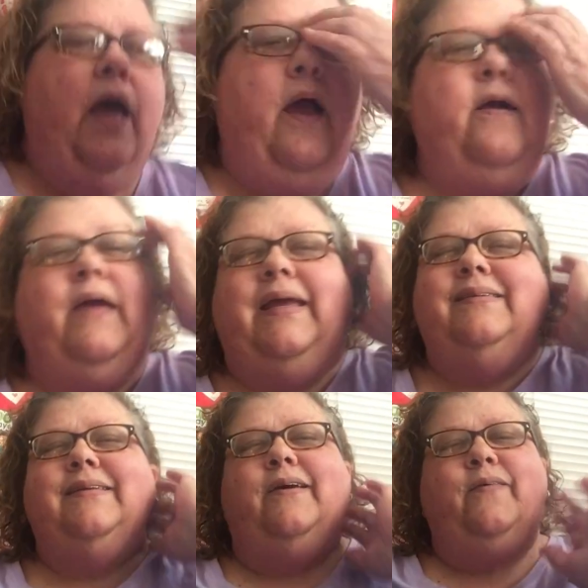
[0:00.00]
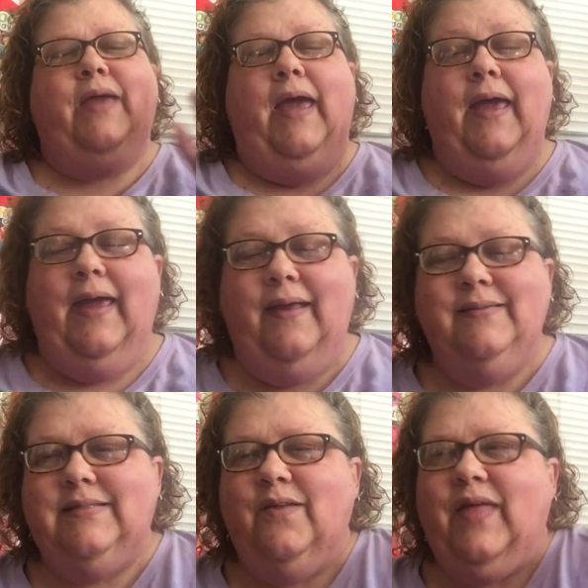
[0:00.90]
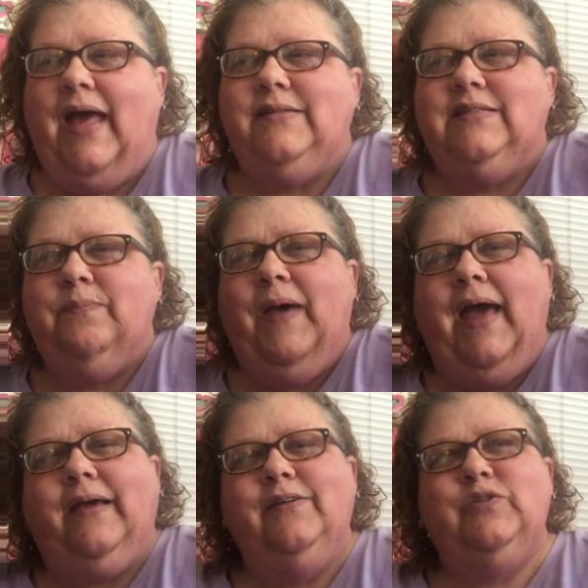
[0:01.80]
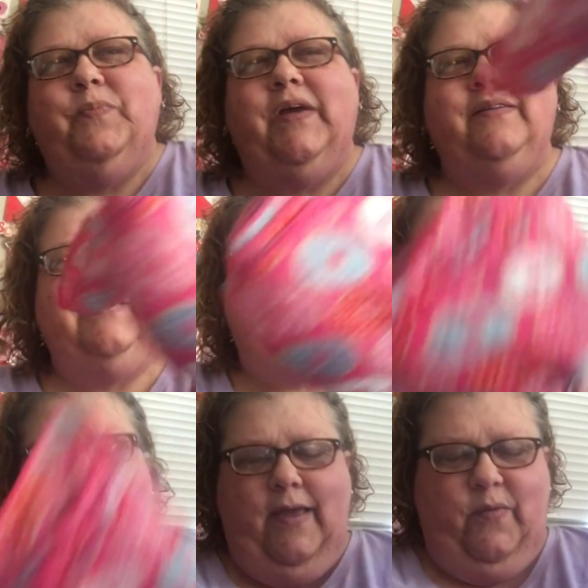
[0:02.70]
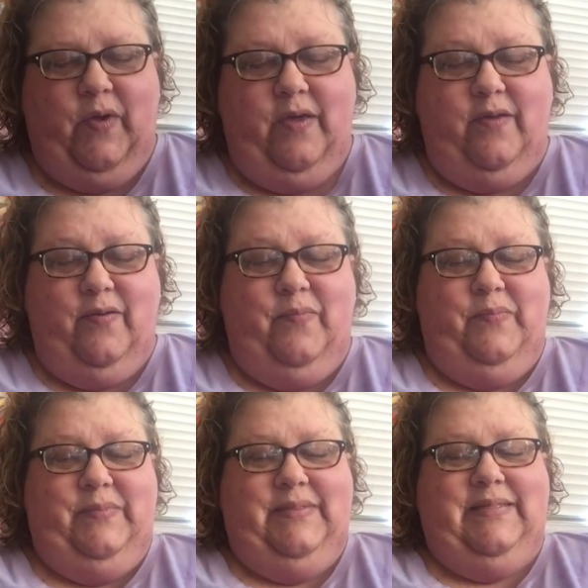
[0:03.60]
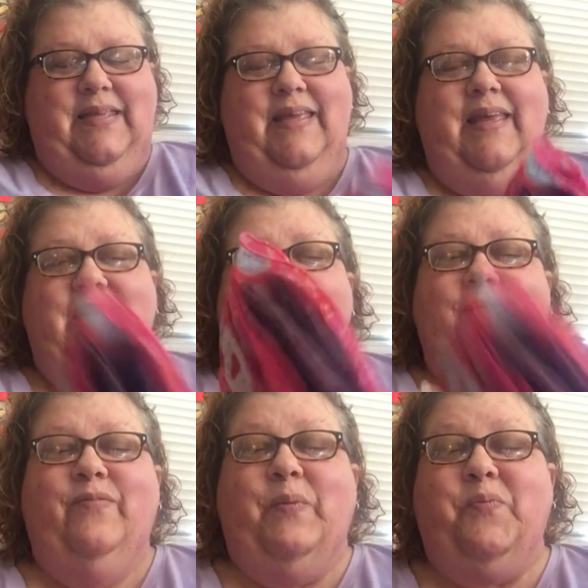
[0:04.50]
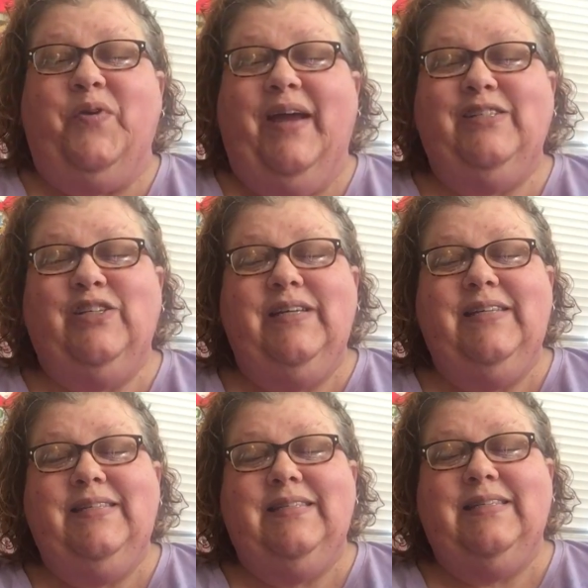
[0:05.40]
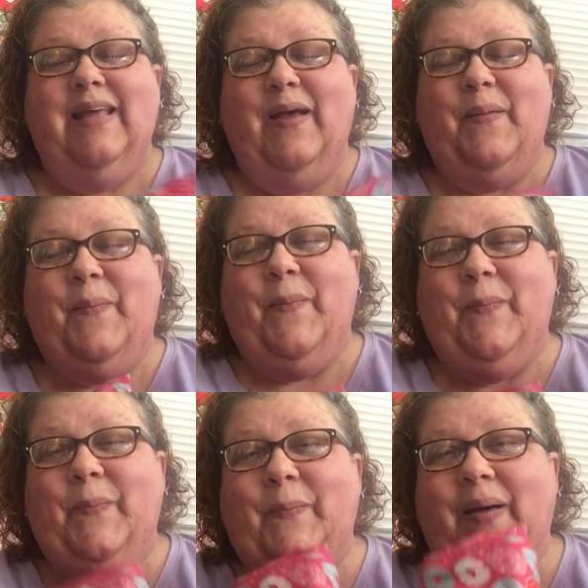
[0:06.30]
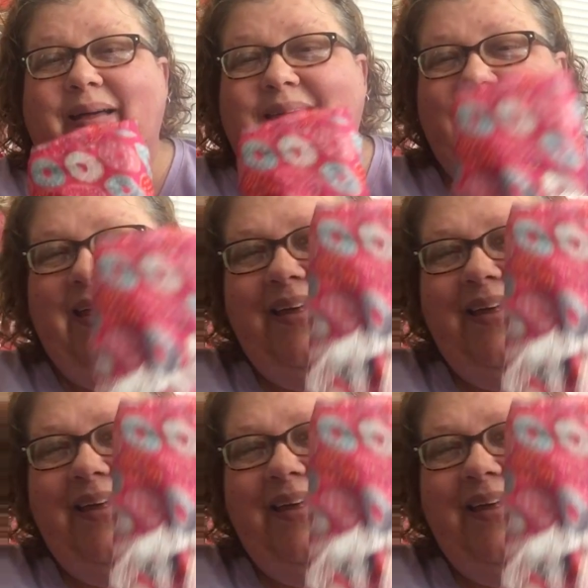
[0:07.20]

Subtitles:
All right. Okay, so that's the package, but now comes the precious pocket